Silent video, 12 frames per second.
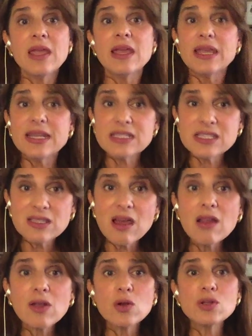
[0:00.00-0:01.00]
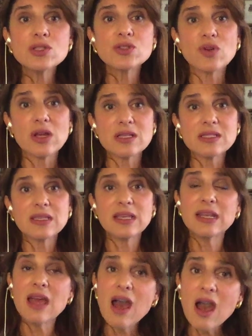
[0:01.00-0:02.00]
In stark contrast, in
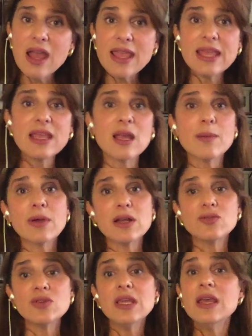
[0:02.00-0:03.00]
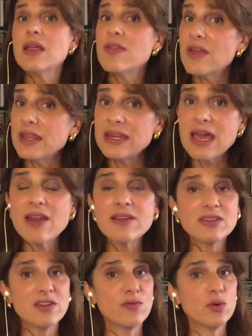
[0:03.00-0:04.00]
a high income country, the
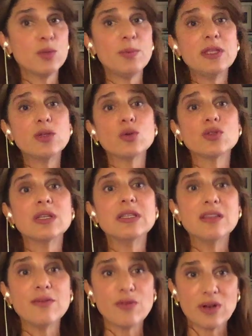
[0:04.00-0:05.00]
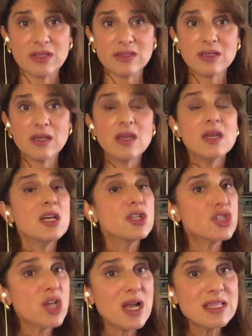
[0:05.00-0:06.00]
narrative would be totally different.
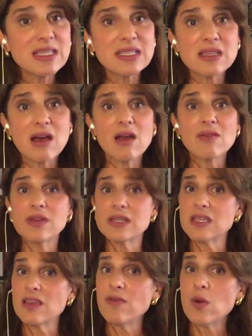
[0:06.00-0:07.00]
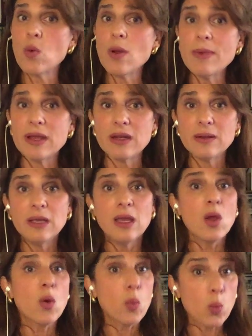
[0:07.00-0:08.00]
Chances are that if a woman
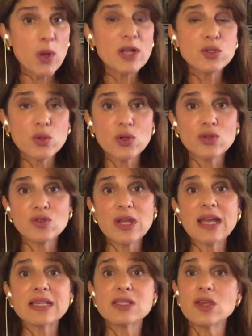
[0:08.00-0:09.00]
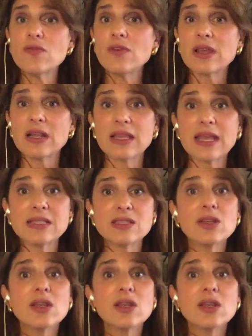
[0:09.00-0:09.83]
were to contract cervical cancer,